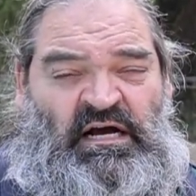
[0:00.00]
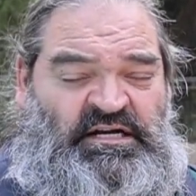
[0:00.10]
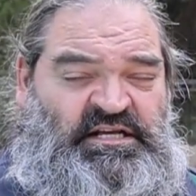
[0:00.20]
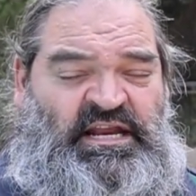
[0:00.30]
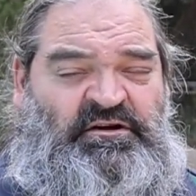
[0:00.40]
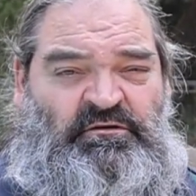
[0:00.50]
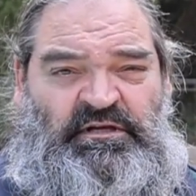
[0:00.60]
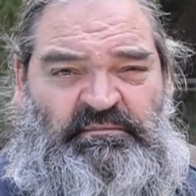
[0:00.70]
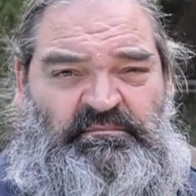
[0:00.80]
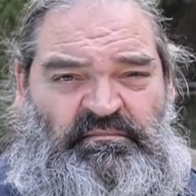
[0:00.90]

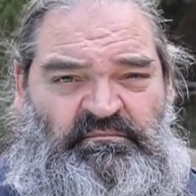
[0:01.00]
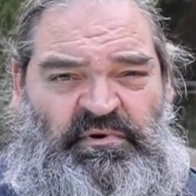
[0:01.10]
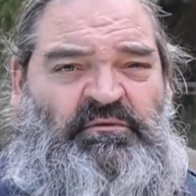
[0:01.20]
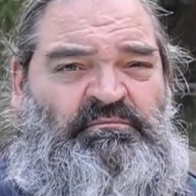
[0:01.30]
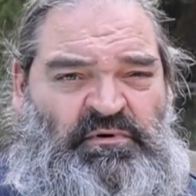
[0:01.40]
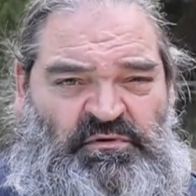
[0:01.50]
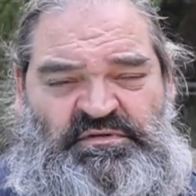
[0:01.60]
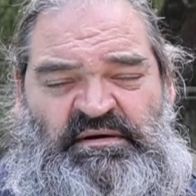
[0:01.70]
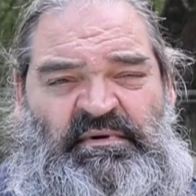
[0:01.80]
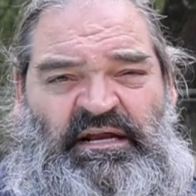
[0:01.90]
identically built bows,
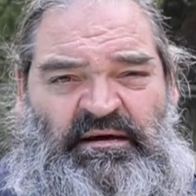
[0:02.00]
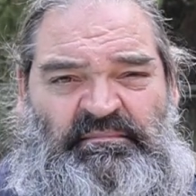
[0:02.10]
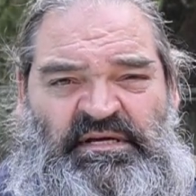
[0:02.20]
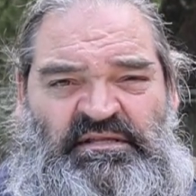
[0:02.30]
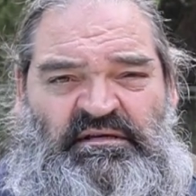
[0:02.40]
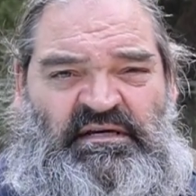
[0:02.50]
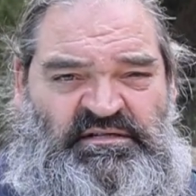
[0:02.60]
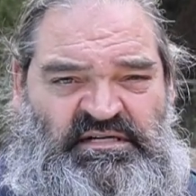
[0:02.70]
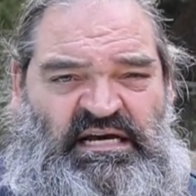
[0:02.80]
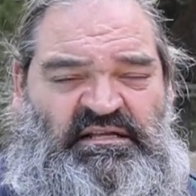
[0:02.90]
they may not be
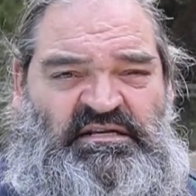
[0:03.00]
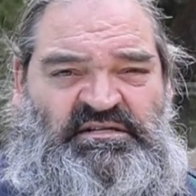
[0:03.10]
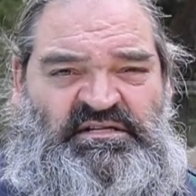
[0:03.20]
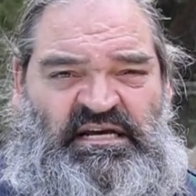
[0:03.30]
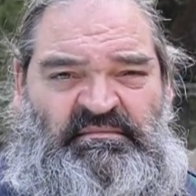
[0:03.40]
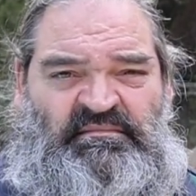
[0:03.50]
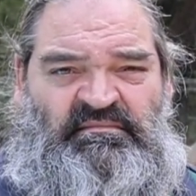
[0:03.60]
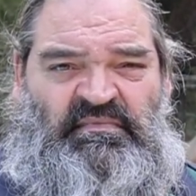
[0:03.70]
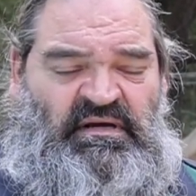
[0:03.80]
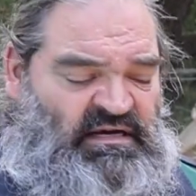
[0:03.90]
exactly the same
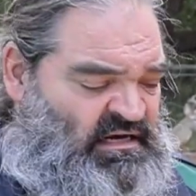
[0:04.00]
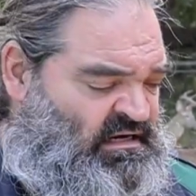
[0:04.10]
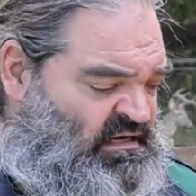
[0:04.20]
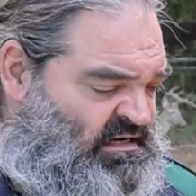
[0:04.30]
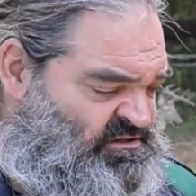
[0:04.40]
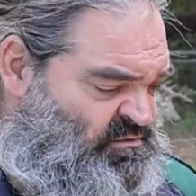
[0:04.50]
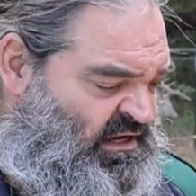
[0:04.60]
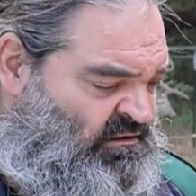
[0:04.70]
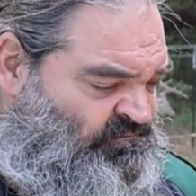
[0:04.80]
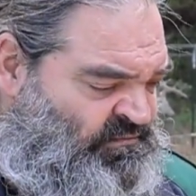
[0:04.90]
as
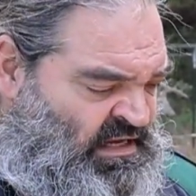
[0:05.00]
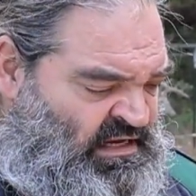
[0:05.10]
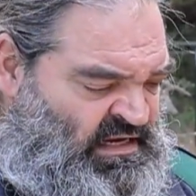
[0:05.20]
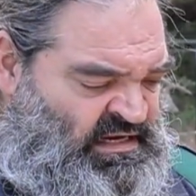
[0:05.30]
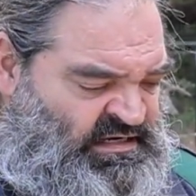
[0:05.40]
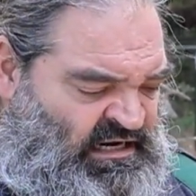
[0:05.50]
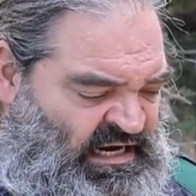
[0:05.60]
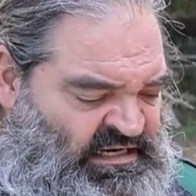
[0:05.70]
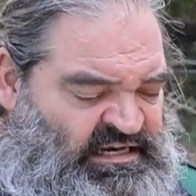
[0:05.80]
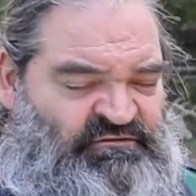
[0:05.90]
well. Now,
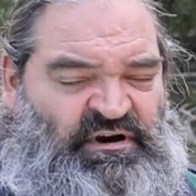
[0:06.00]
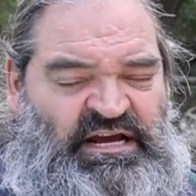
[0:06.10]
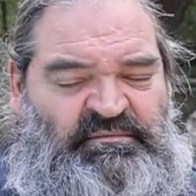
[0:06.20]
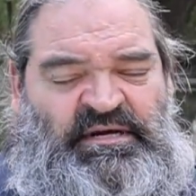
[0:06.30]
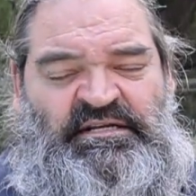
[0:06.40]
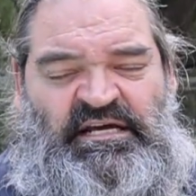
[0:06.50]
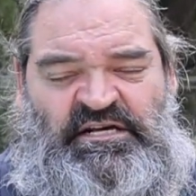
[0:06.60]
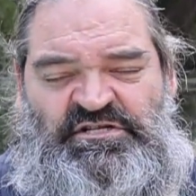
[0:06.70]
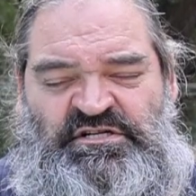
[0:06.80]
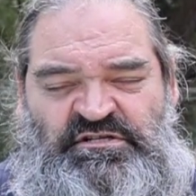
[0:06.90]
I can give
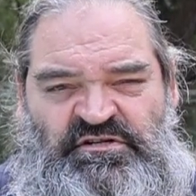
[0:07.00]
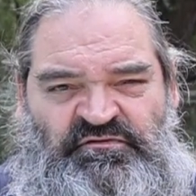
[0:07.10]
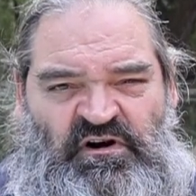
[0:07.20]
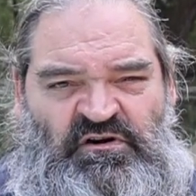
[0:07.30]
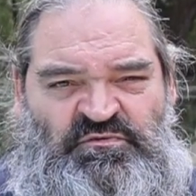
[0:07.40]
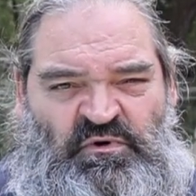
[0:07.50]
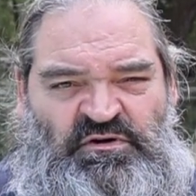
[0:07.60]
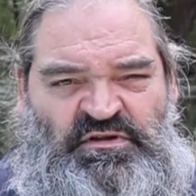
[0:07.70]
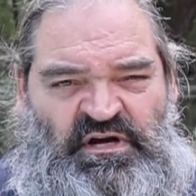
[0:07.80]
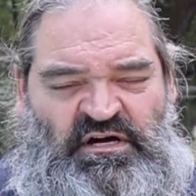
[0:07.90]
recommendations as far as where
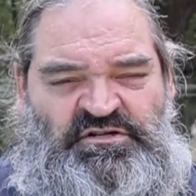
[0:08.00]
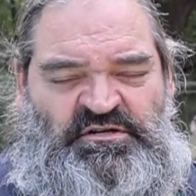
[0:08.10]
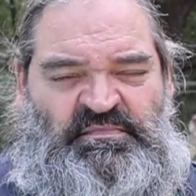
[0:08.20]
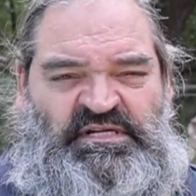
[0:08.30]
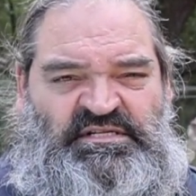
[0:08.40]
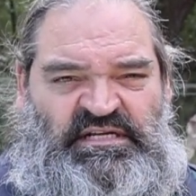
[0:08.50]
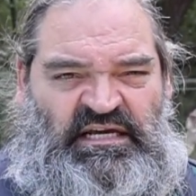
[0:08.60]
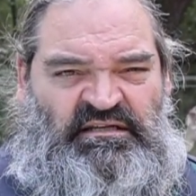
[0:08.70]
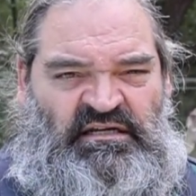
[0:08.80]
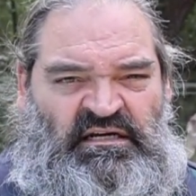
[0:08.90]
the nock should be
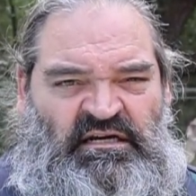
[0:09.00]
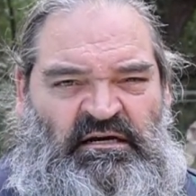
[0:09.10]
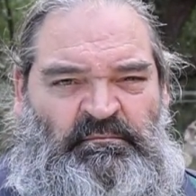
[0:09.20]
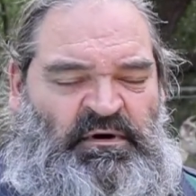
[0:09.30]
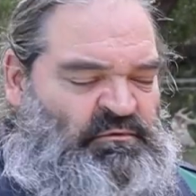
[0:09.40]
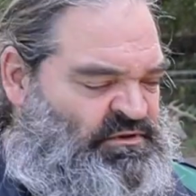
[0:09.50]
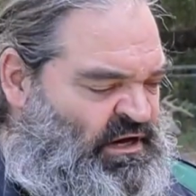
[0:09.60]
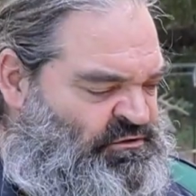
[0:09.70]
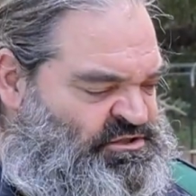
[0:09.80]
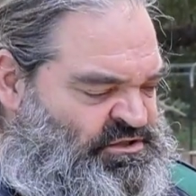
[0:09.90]
set, but
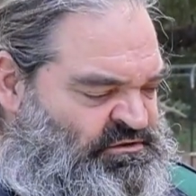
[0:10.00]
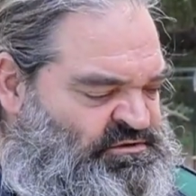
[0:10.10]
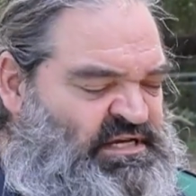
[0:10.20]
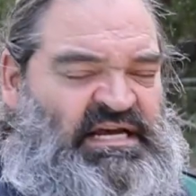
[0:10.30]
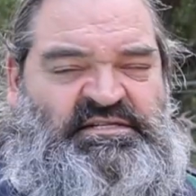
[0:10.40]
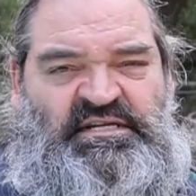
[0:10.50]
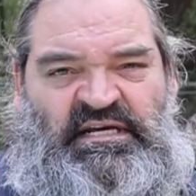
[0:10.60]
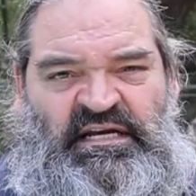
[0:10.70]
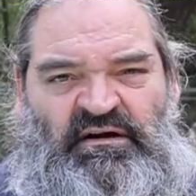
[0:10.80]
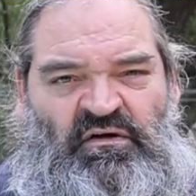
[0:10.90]
without you testing
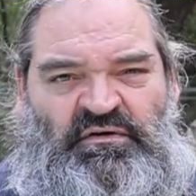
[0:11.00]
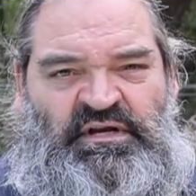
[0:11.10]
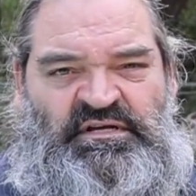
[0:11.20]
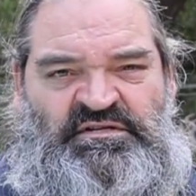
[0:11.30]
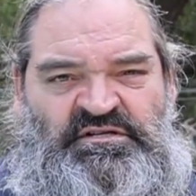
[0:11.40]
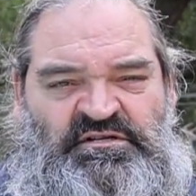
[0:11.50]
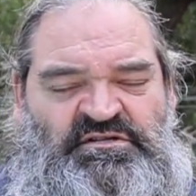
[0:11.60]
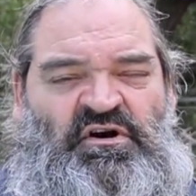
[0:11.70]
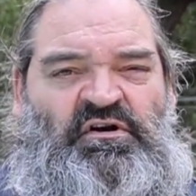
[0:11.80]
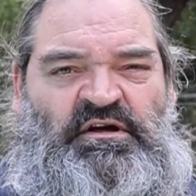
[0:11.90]
it, all it is a
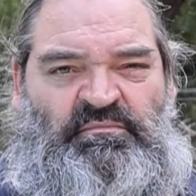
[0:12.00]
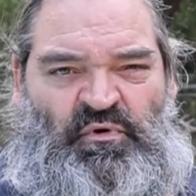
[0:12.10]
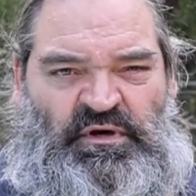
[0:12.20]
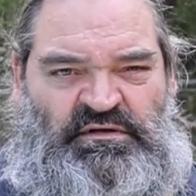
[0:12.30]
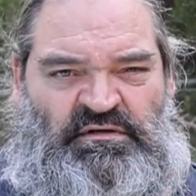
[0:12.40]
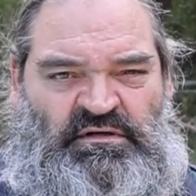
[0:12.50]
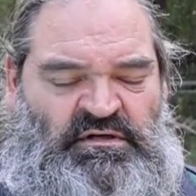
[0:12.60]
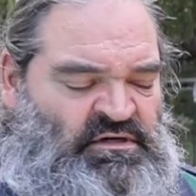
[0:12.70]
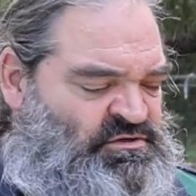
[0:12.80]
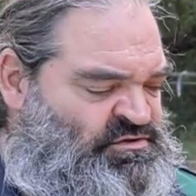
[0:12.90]
starting point.
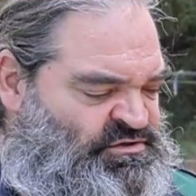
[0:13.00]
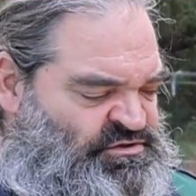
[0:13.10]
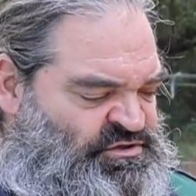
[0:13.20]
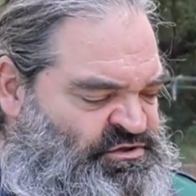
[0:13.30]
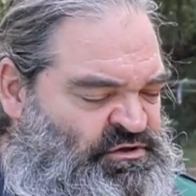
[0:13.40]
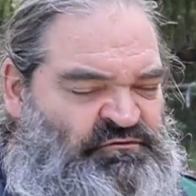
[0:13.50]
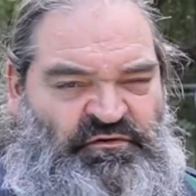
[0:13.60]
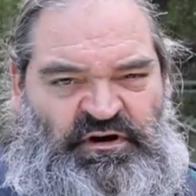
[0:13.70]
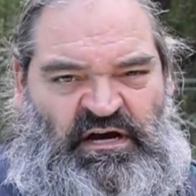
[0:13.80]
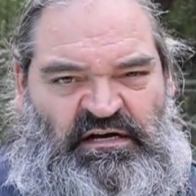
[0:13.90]
So you should tune
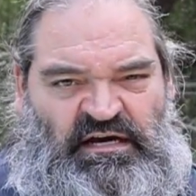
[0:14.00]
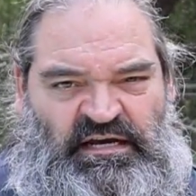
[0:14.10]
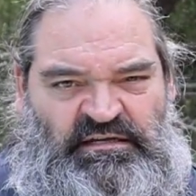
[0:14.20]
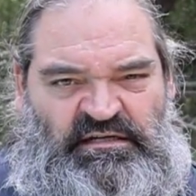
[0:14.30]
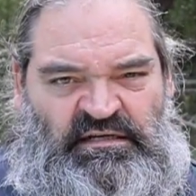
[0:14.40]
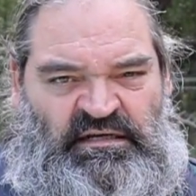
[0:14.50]
for nock height,